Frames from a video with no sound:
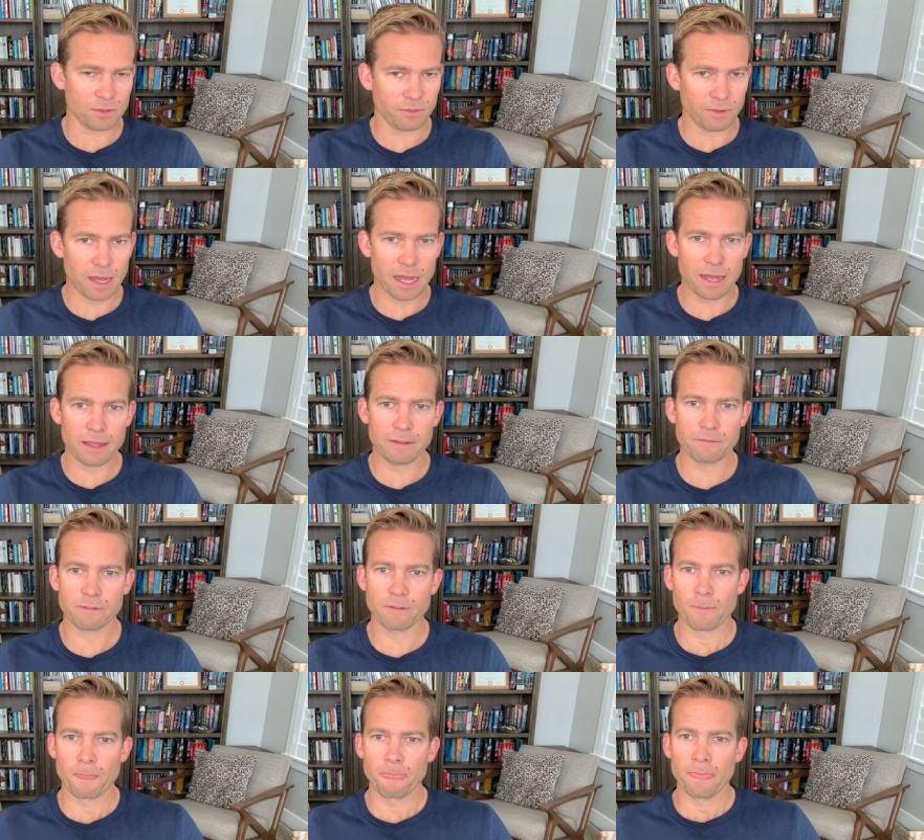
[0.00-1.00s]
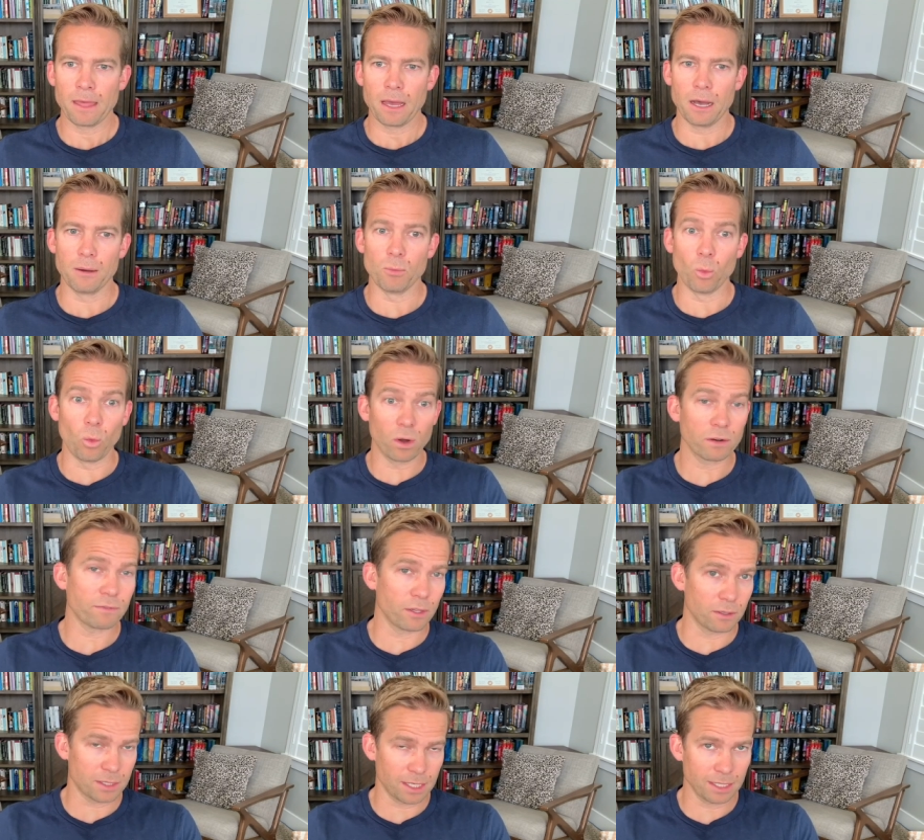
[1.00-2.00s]
5. One of
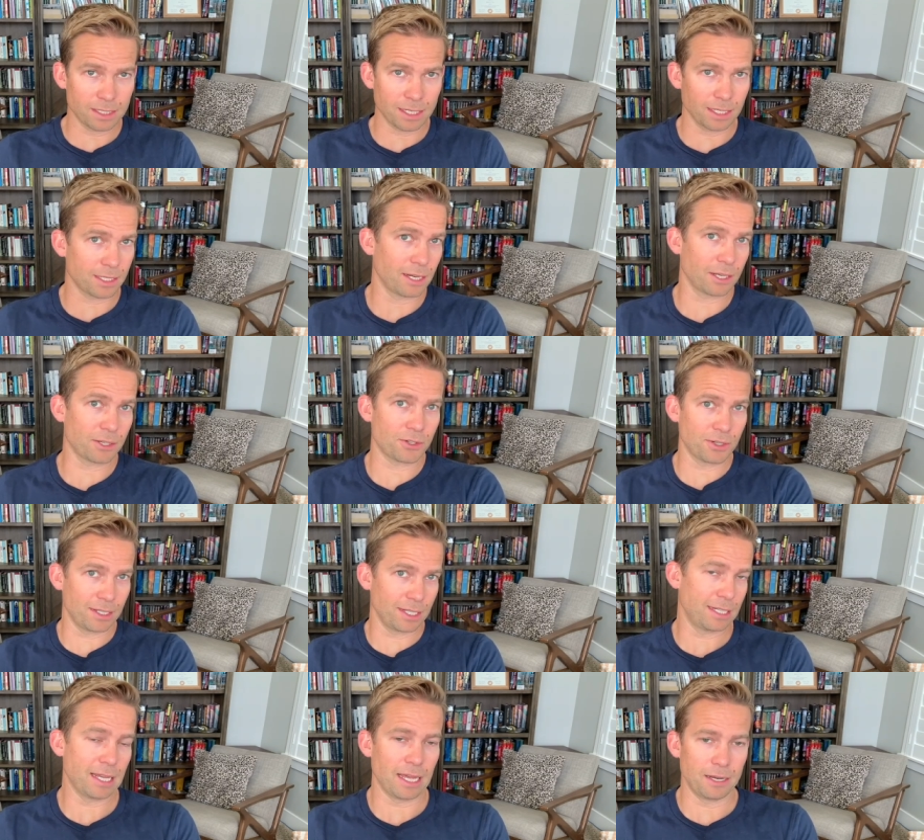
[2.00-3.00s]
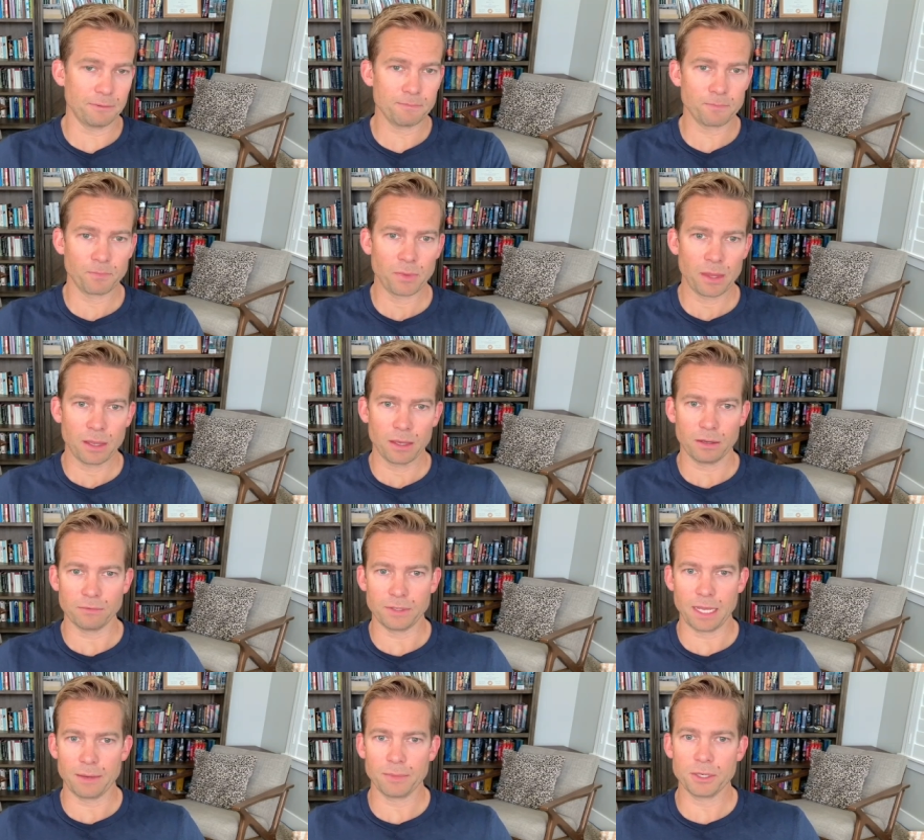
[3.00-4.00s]
those hits gets an extra d10 of
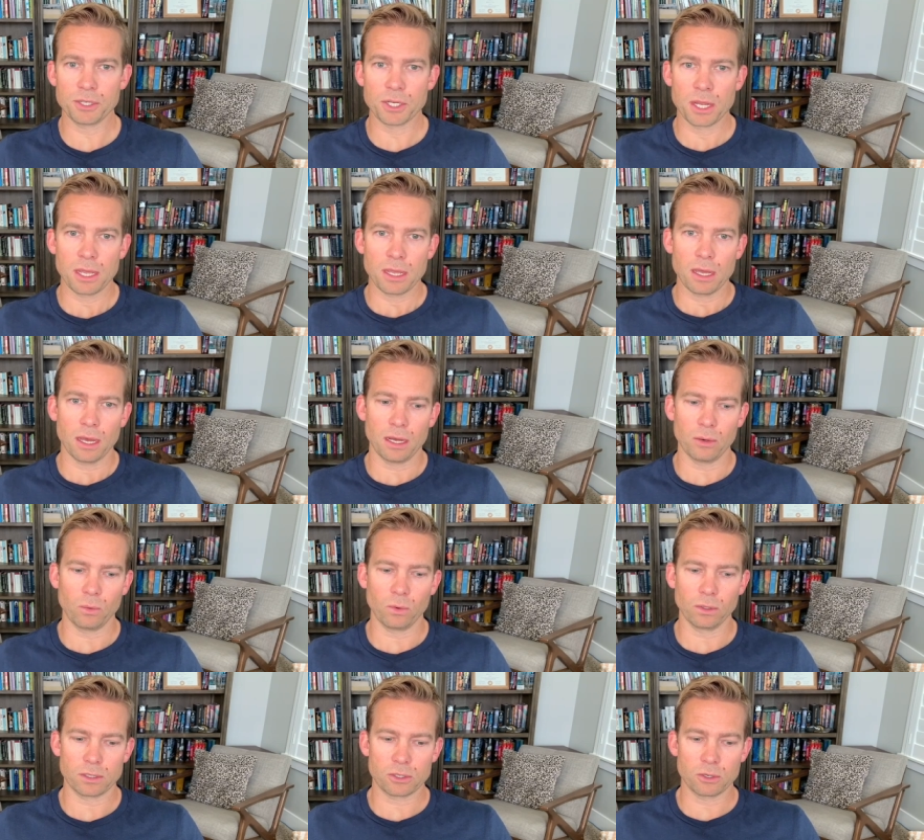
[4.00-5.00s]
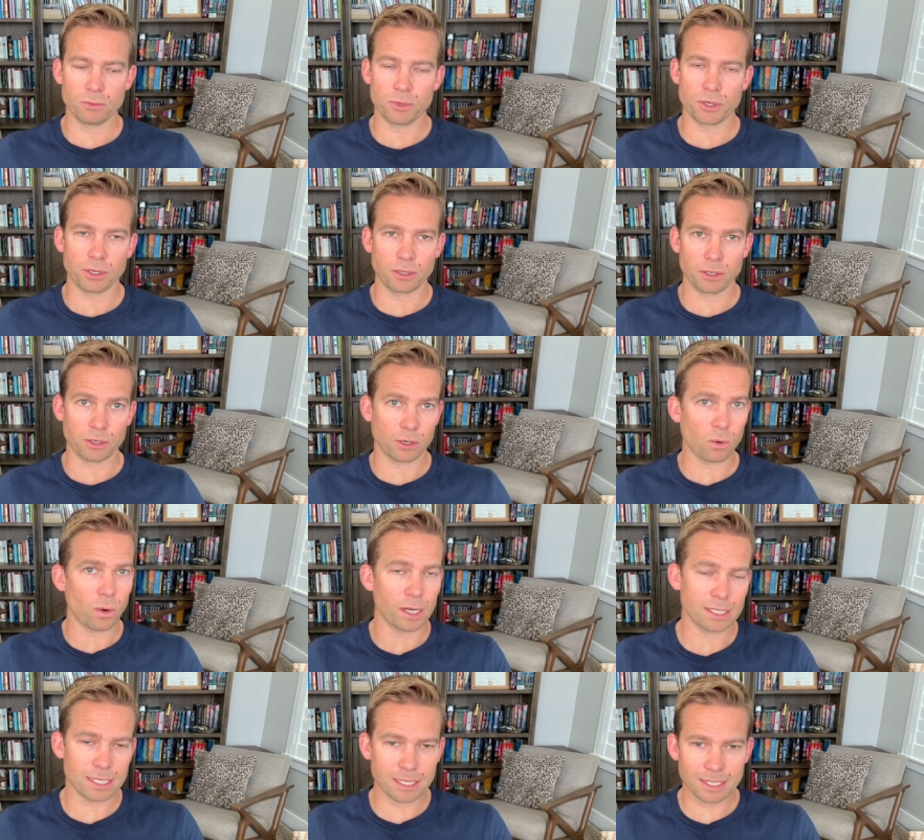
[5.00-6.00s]
damage. We'll assume your
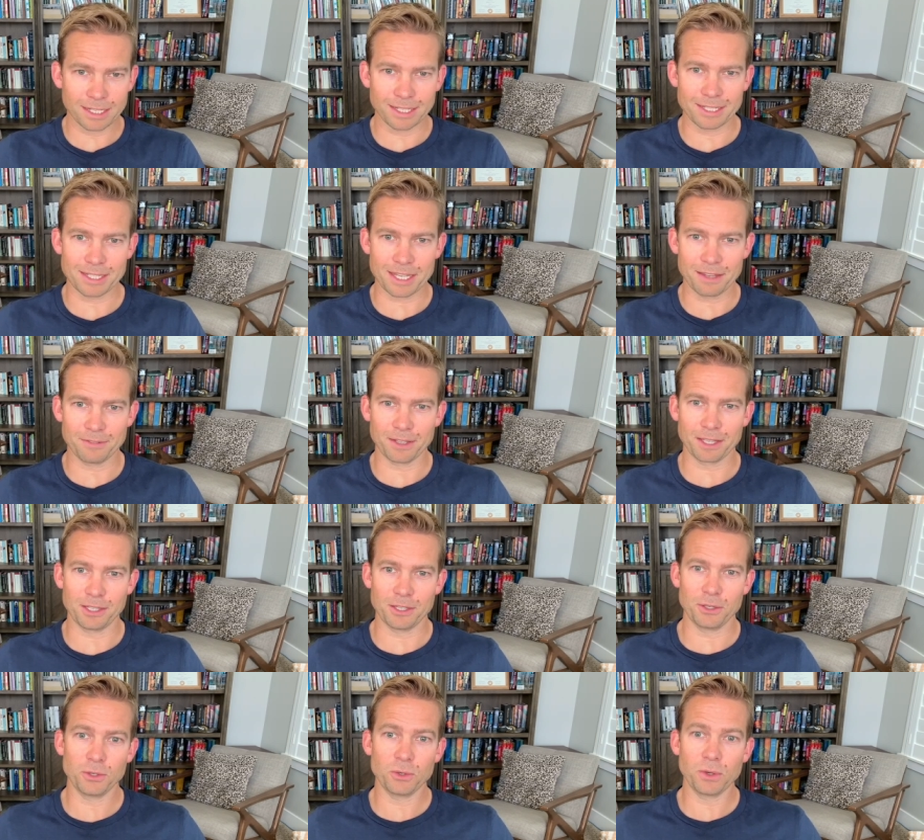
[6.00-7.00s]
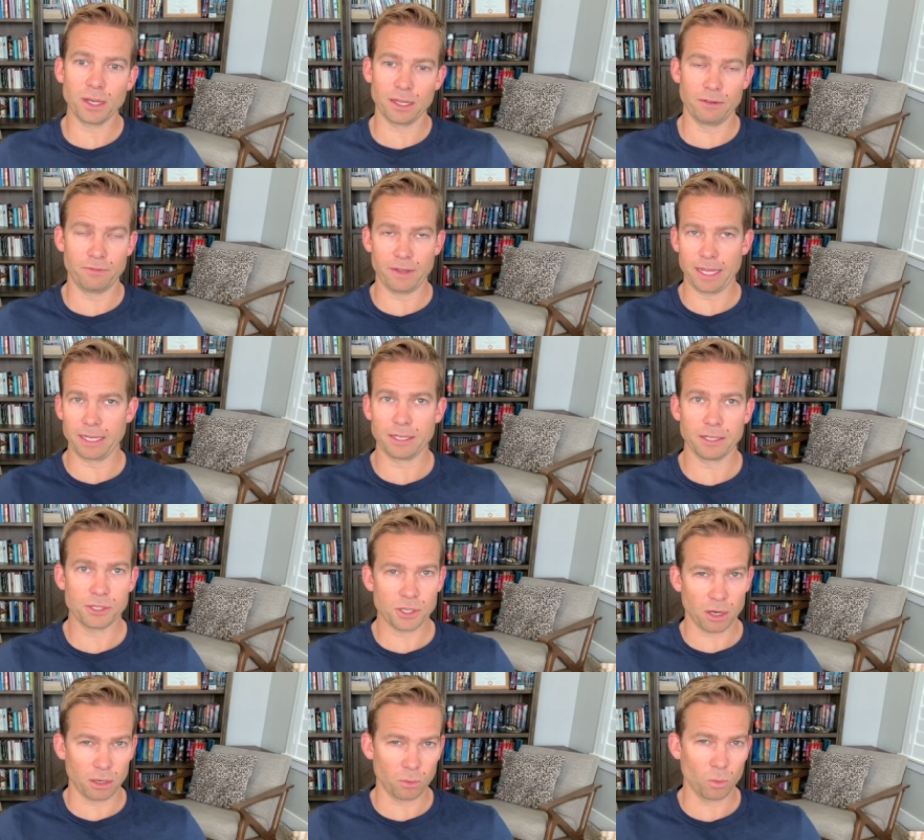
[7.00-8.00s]
Quasit is giving you
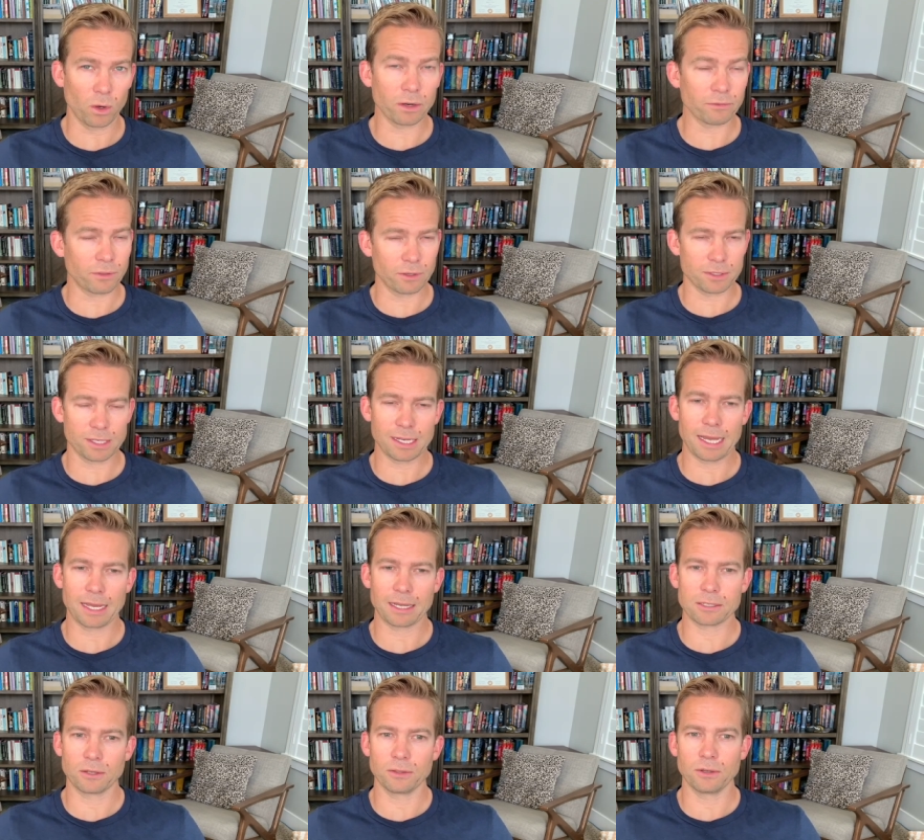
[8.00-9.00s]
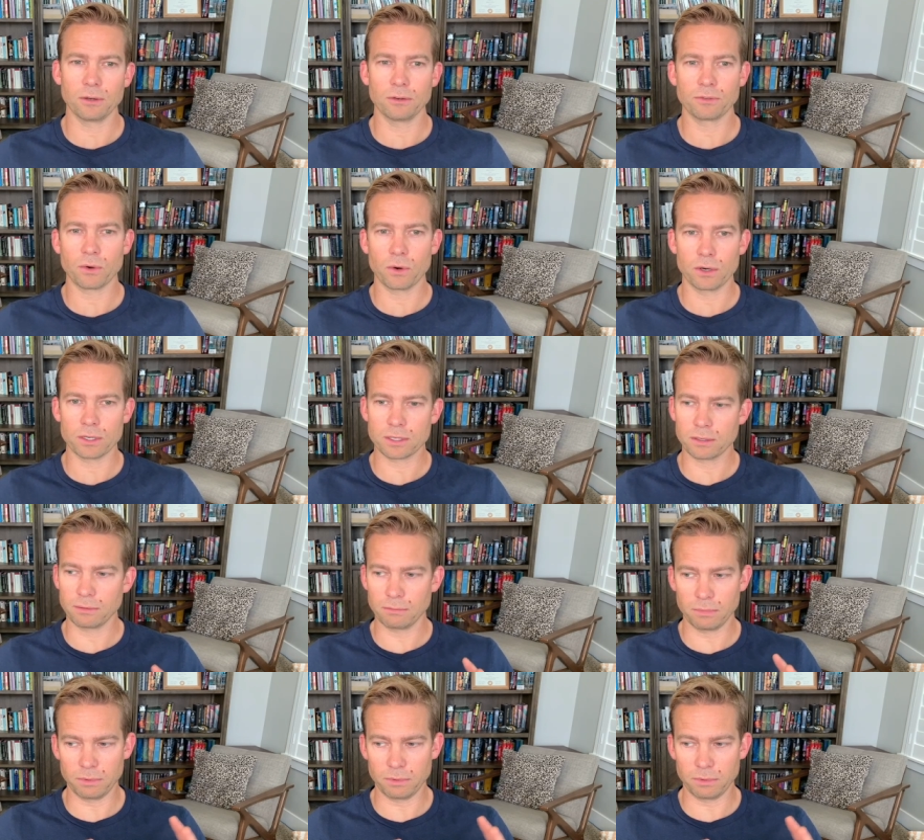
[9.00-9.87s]
advantage on one of those attacks, although, of course,